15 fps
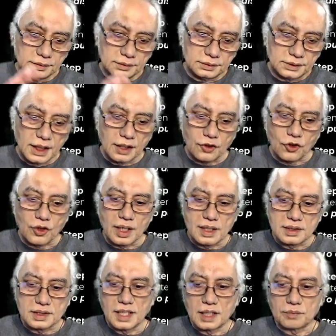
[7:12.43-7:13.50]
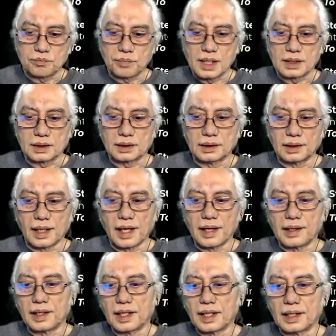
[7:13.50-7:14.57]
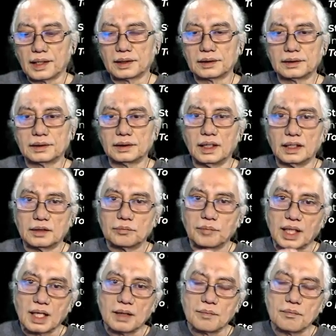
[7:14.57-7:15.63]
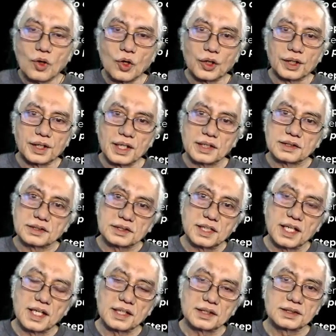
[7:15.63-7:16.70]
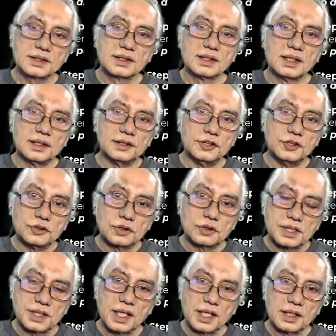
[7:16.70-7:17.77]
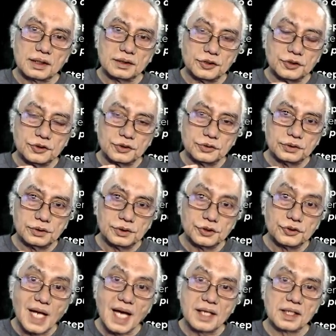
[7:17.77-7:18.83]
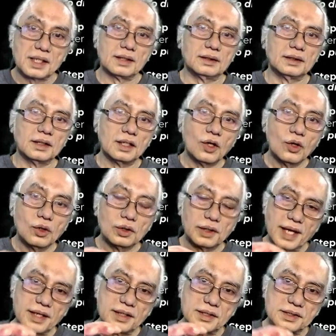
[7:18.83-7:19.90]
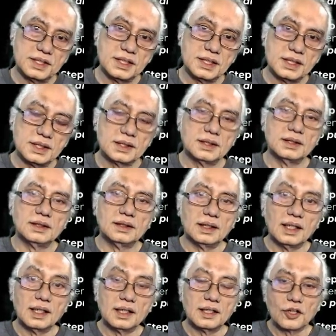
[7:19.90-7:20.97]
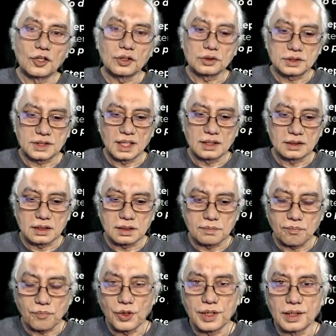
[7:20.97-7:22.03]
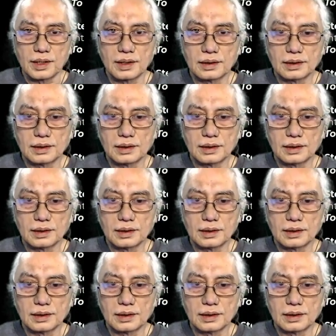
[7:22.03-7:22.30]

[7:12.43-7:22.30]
Synchronize that part, and then it become more dense. You unite the whole energy in your center point.